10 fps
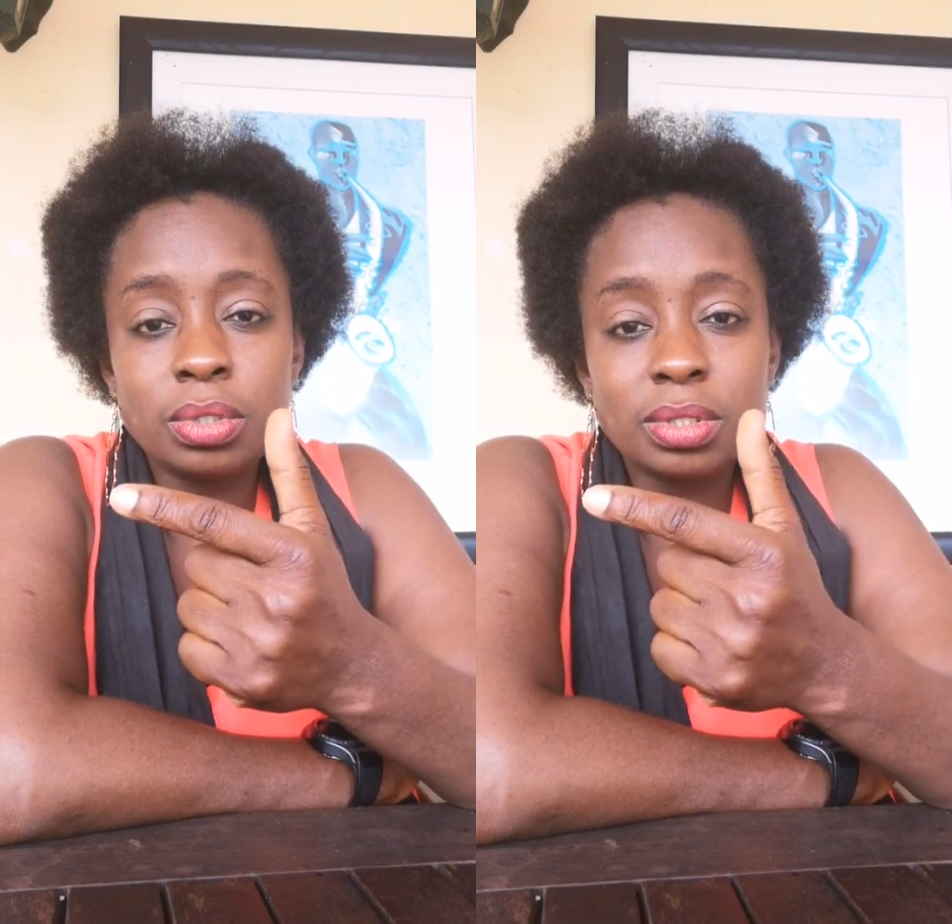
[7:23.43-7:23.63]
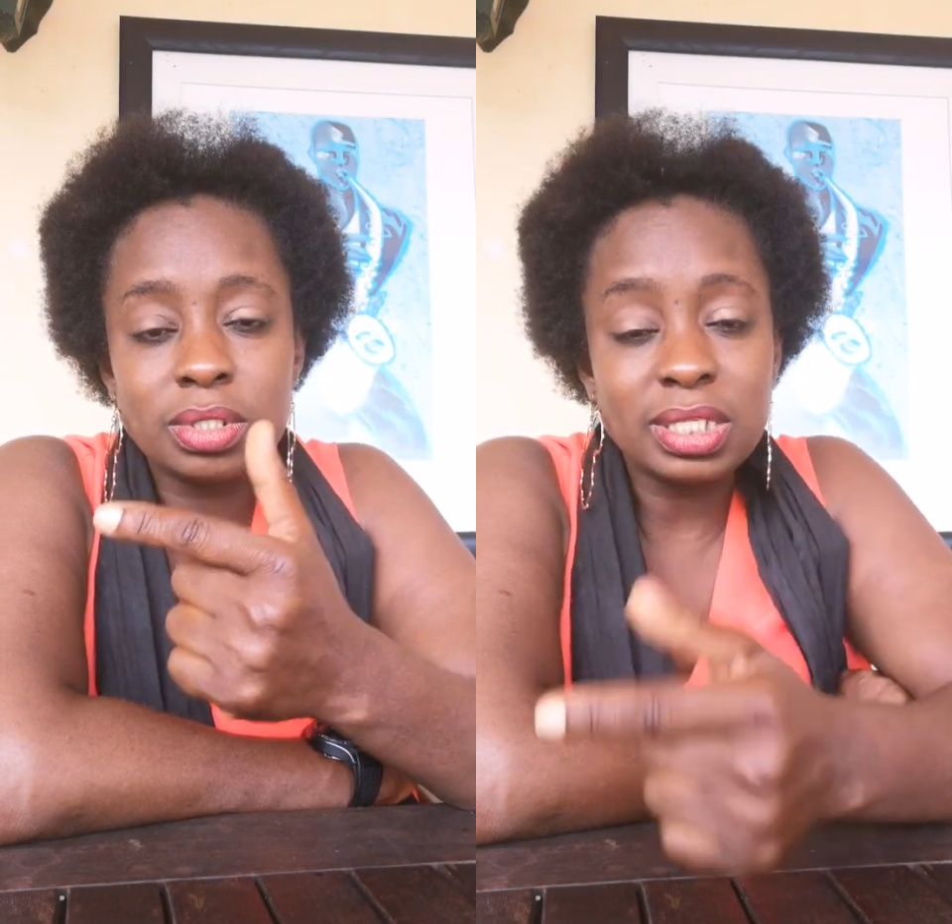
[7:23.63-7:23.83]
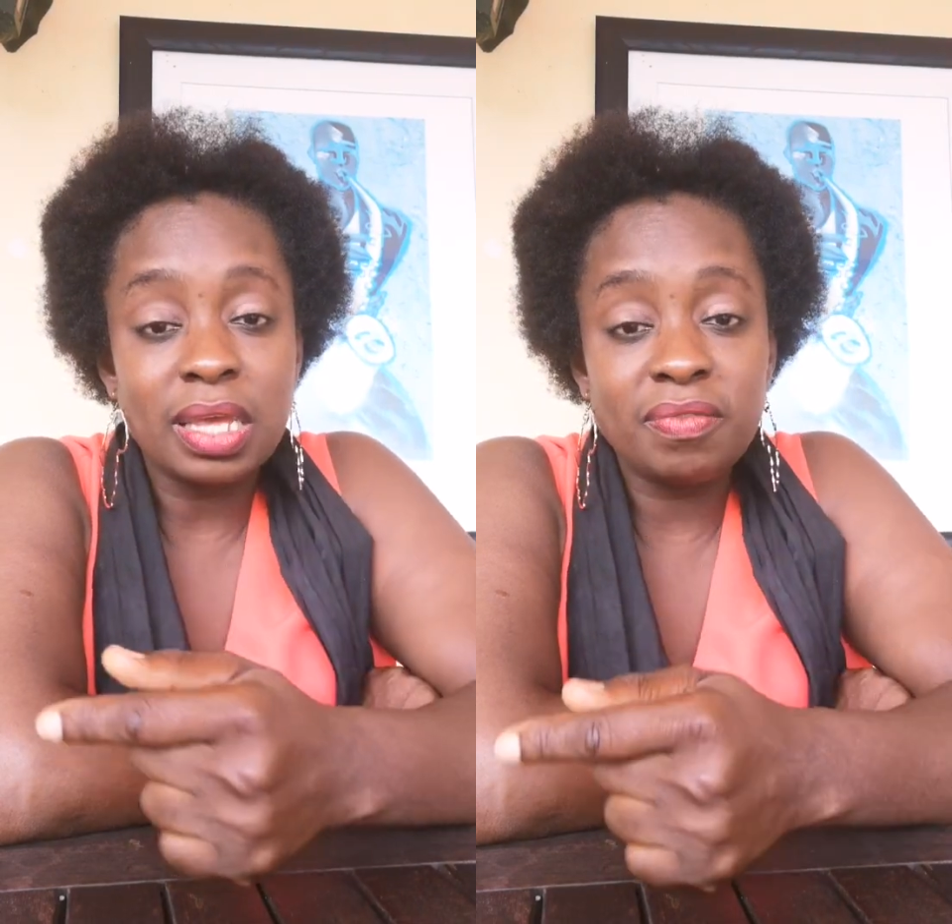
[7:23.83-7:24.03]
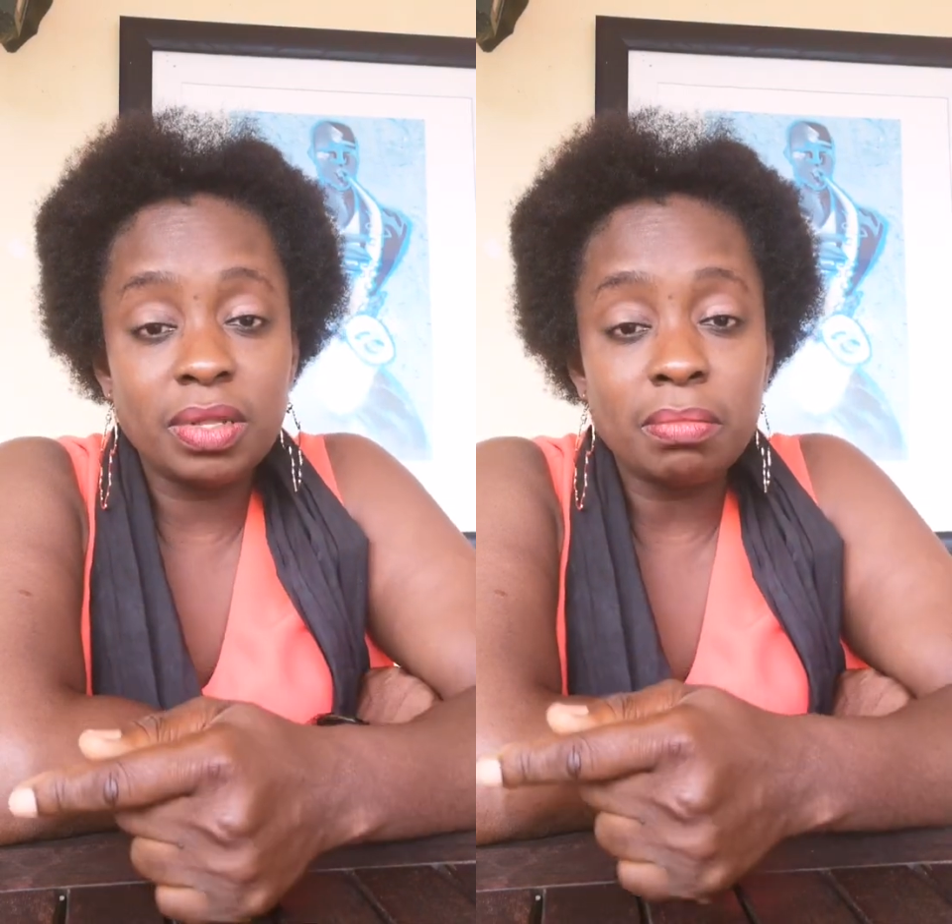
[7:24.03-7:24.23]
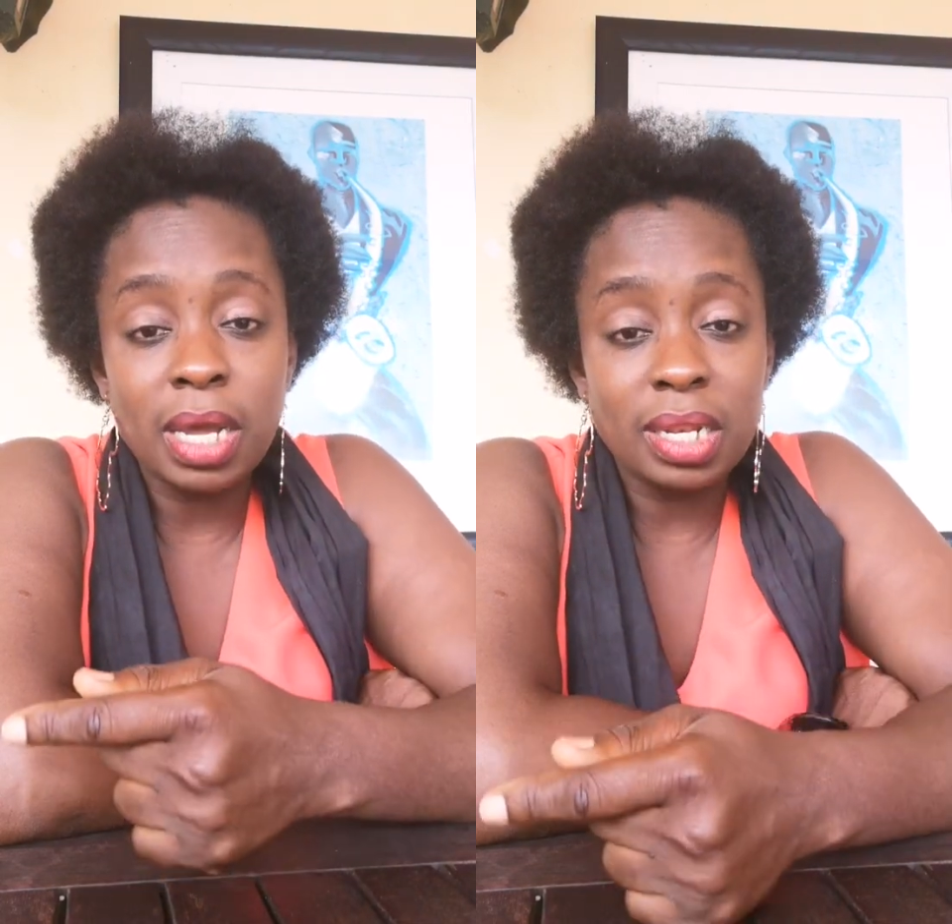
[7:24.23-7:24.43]

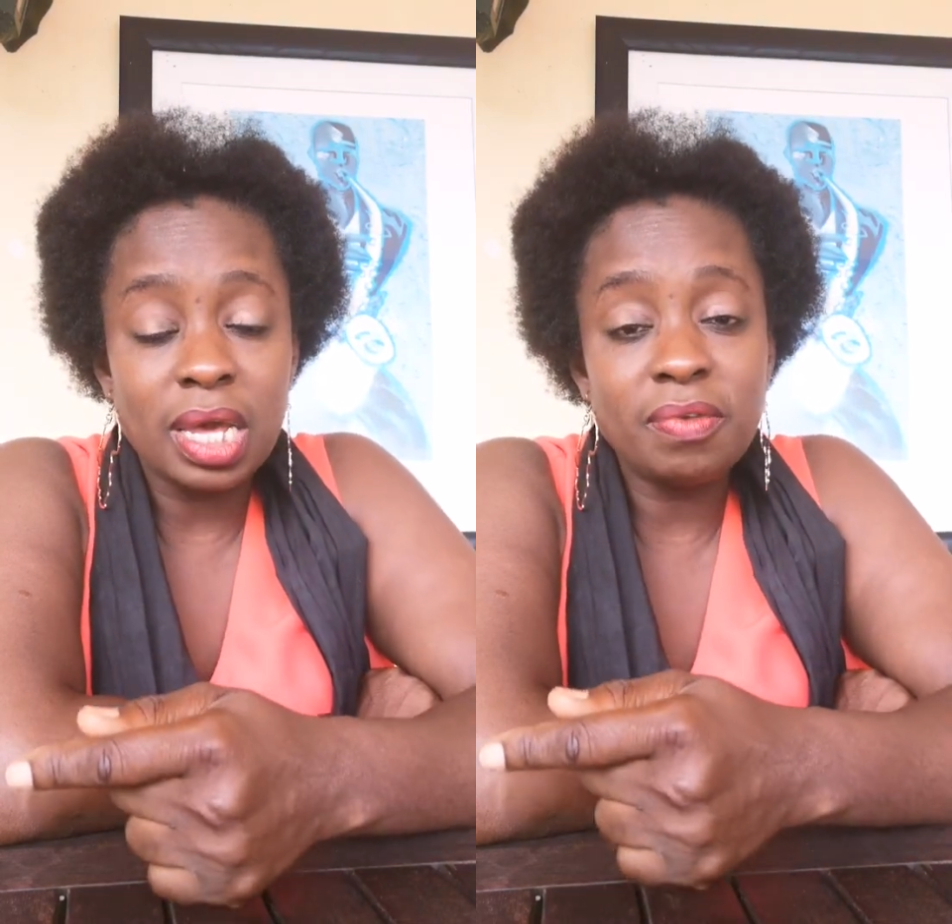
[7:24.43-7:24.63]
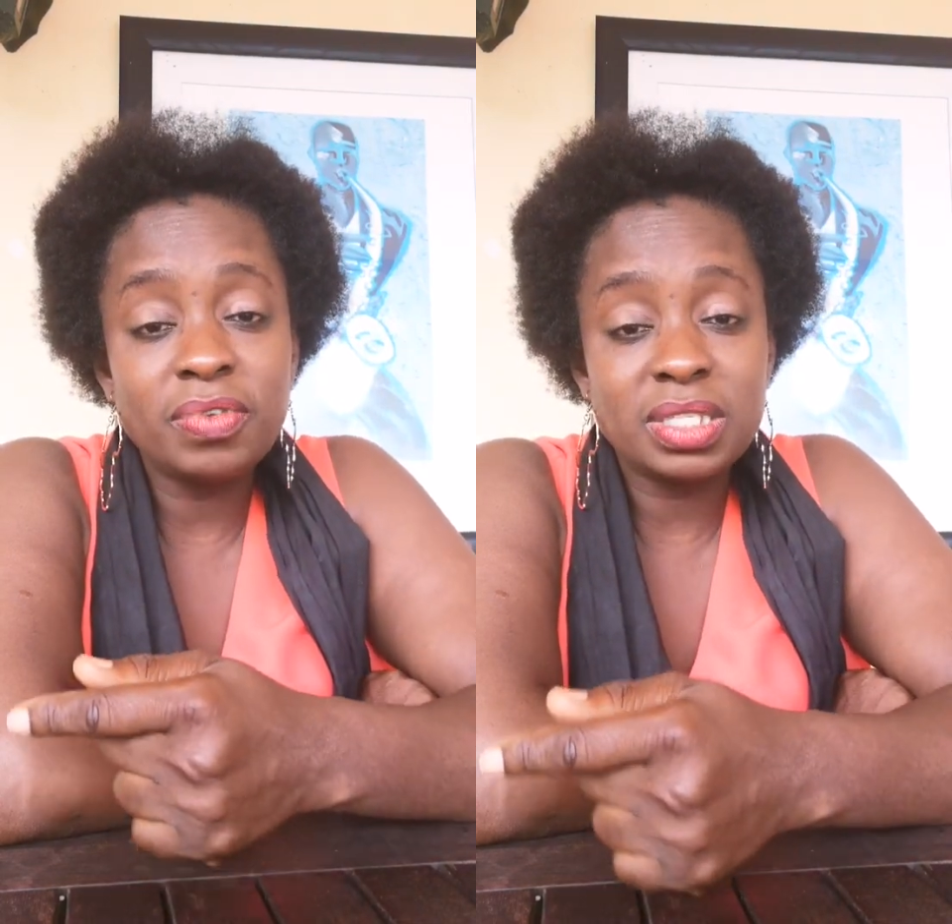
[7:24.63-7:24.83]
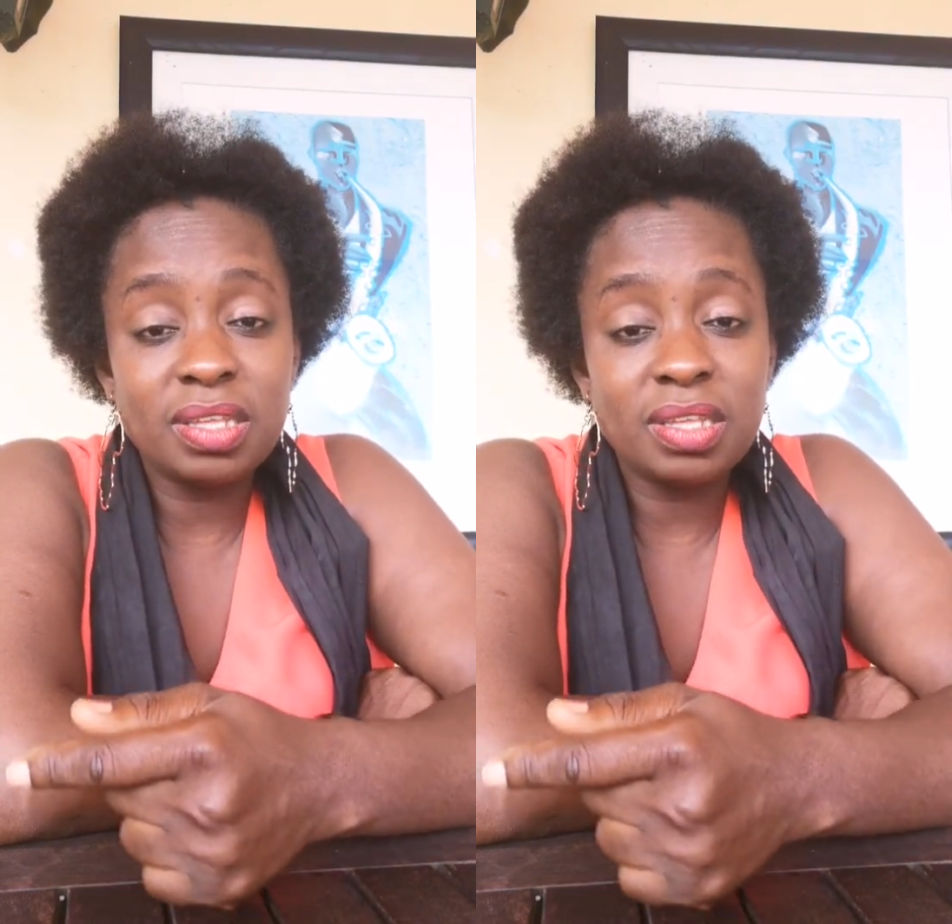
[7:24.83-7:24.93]
saving my life and